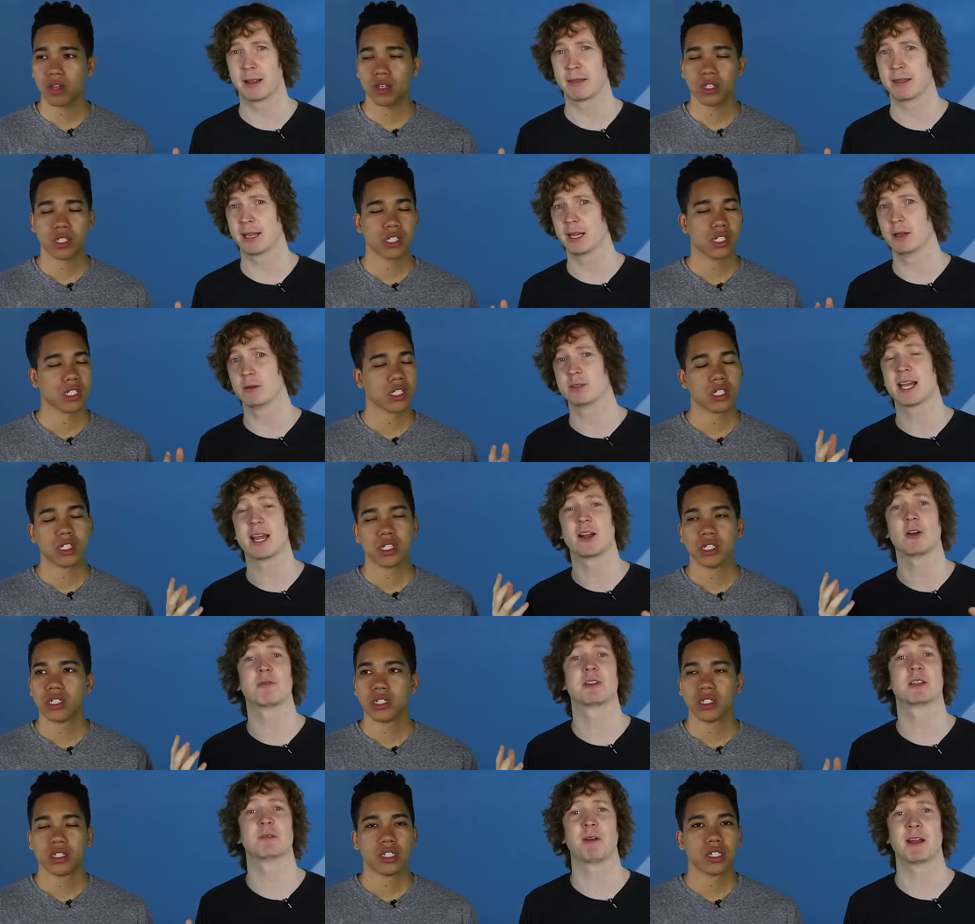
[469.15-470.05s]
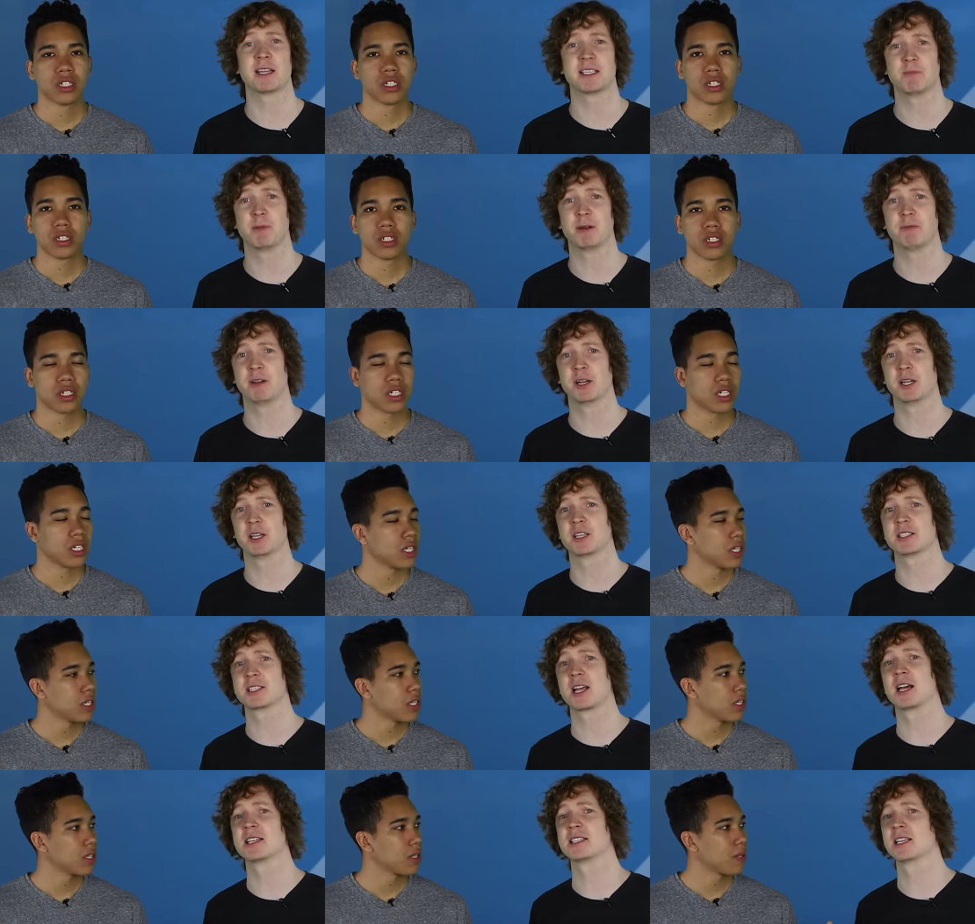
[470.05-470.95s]
Speaker 1: They're thinking, take off the defensive midfielder
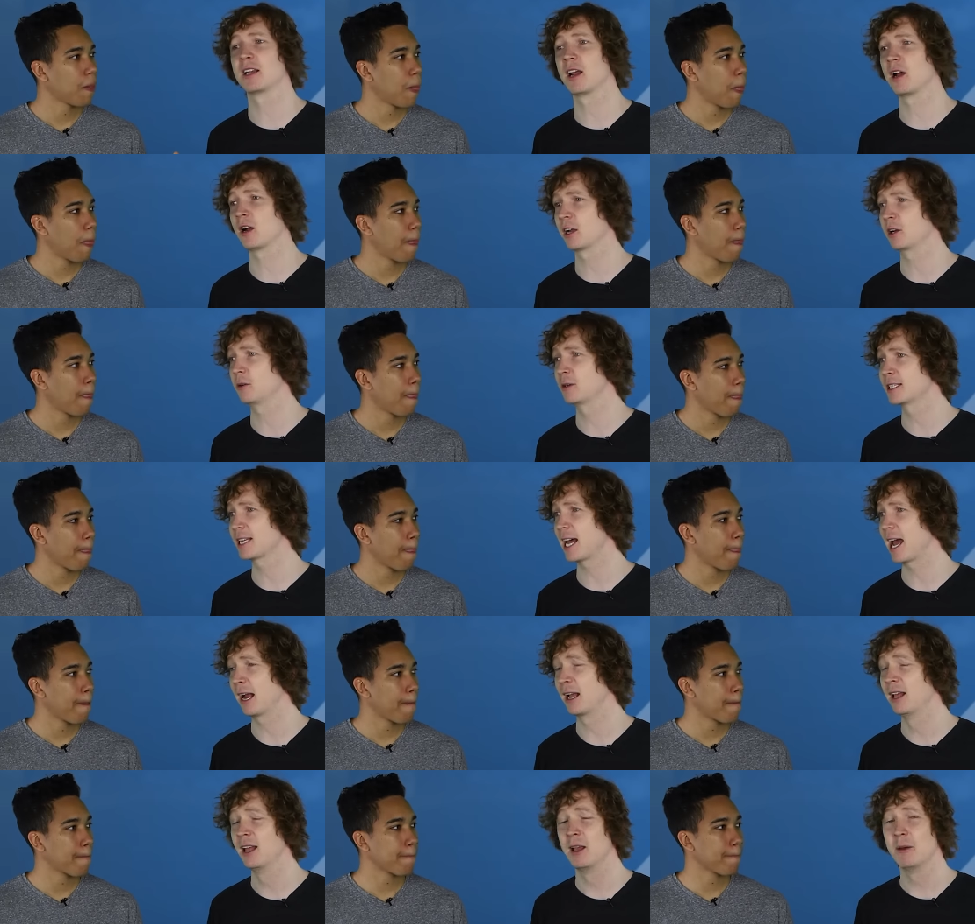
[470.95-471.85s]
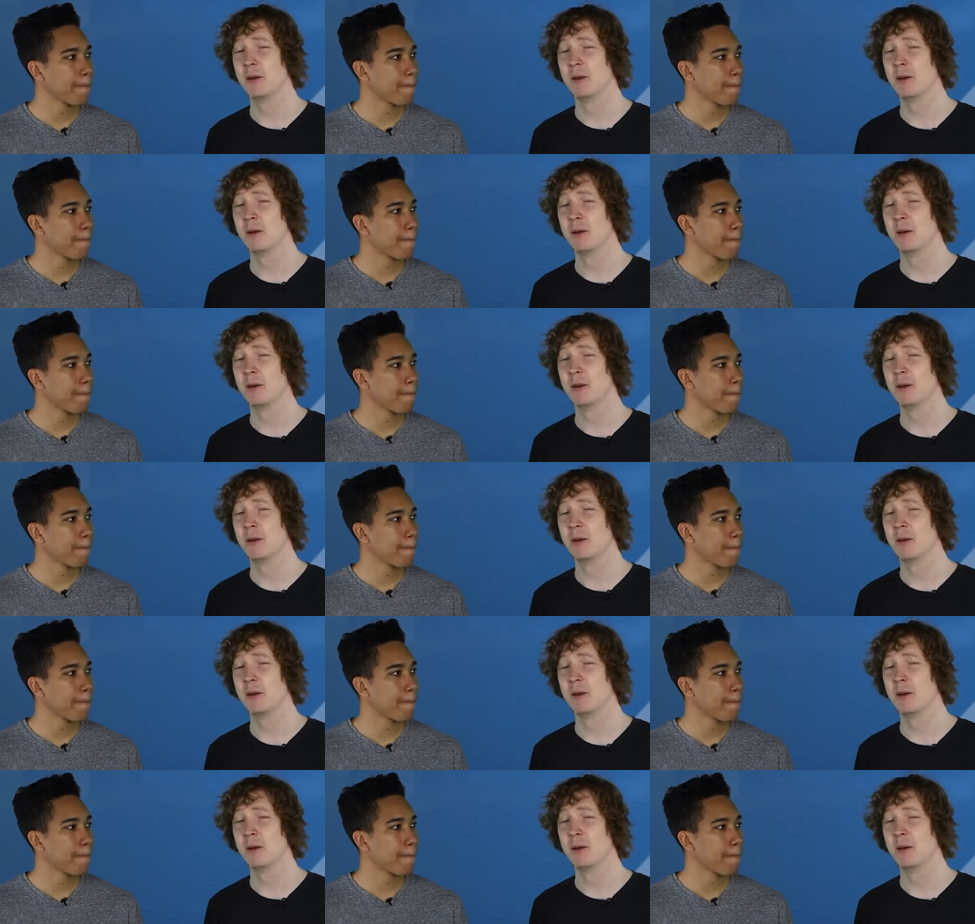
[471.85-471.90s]
because Iceland aren't going to attack.